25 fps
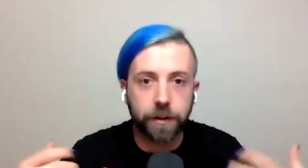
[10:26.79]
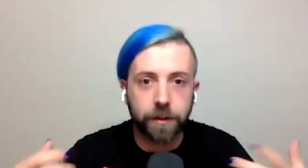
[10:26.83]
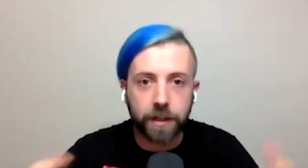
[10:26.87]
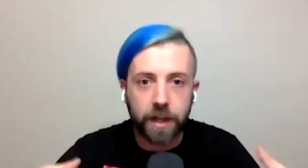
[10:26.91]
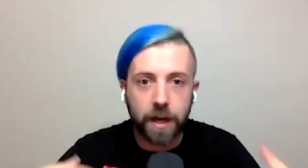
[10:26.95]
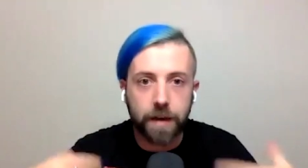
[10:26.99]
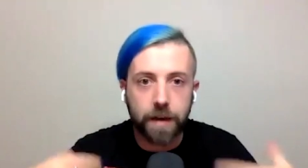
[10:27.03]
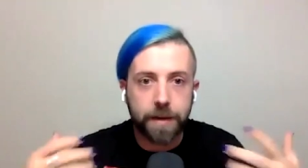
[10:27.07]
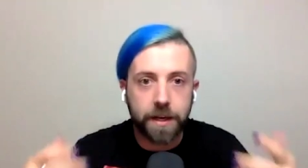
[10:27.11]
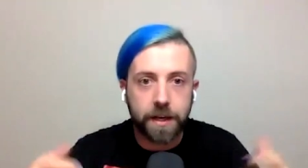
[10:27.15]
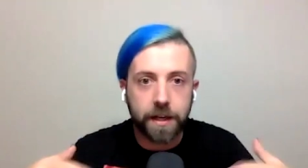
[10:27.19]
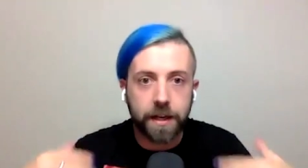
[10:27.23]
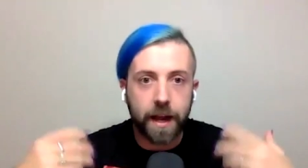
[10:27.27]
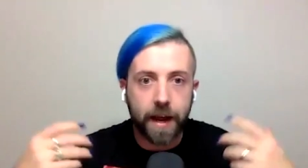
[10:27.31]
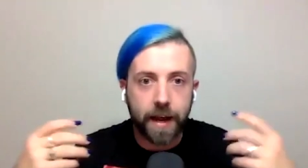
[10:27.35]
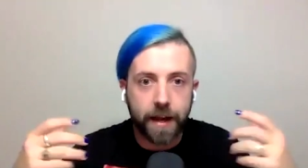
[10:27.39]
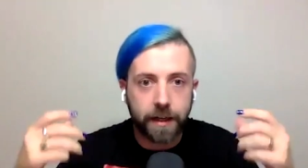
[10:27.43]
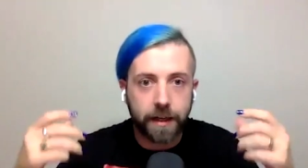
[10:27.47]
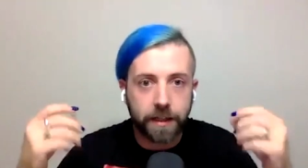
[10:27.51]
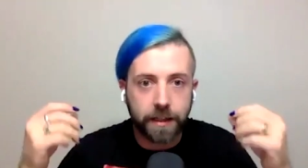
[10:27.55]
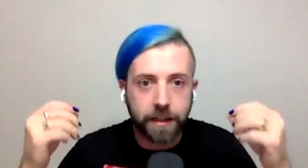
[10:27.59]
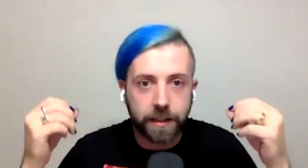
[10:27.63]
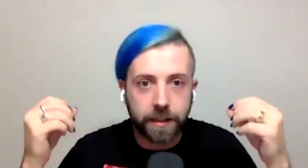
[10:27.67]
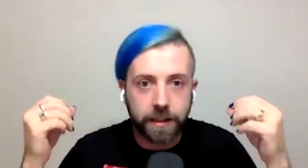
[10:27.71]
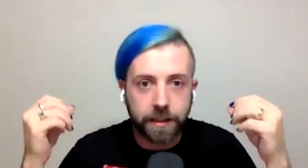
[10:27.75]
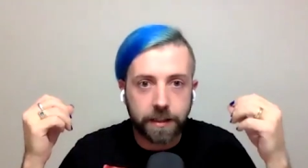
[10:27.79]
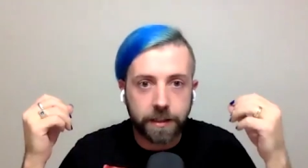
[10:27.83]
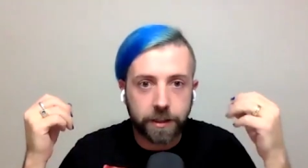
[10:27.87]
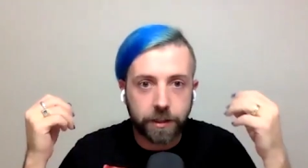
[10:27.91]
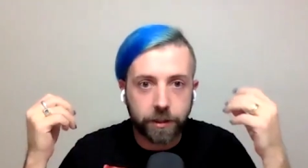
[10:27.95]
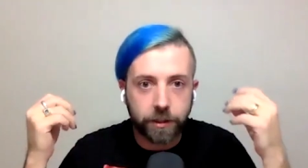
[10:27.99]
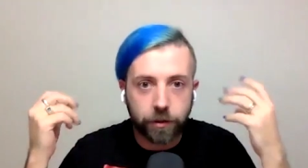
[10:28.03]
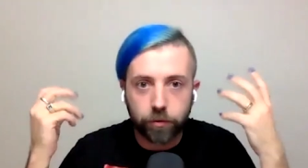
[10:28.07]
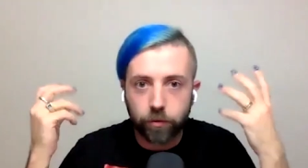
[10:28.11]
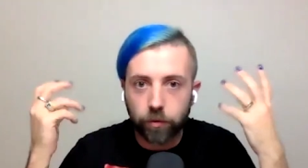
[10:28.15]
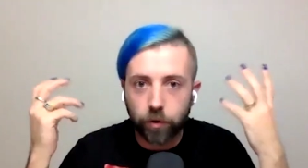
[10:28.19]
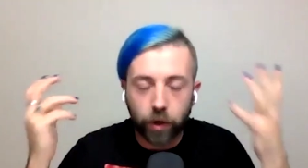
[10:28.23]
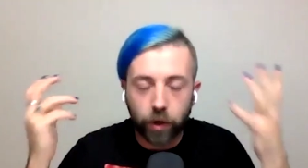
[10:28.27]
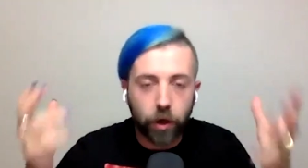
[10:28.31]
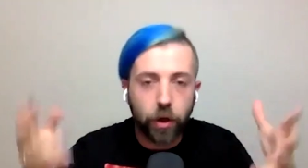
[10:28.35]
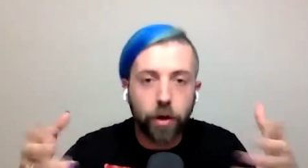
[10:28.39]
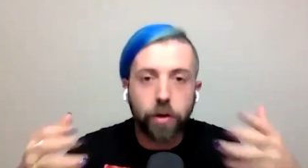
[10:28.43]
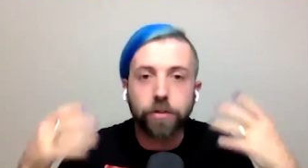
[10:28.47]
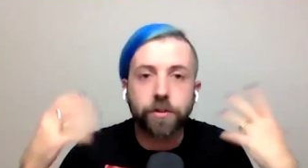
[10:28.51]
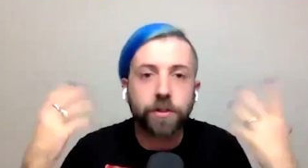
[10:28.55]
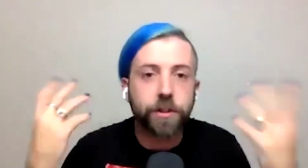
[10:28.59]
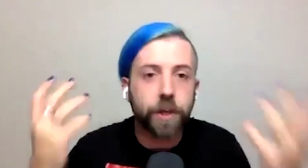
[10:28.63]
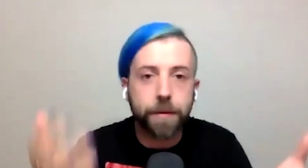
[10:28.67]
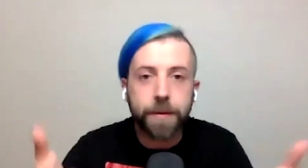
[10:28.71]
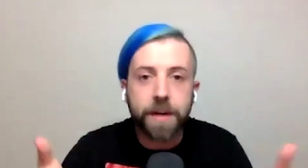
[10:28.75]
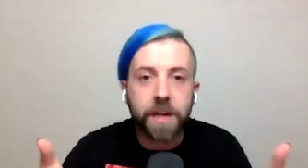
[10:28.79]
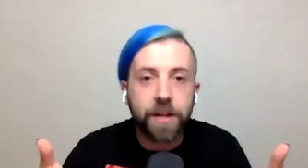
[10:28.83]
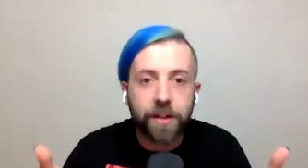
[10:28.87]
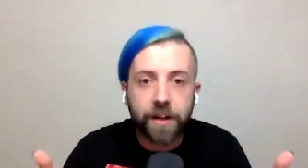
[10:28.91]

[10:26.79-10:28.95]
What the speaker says: You come in and you learn so many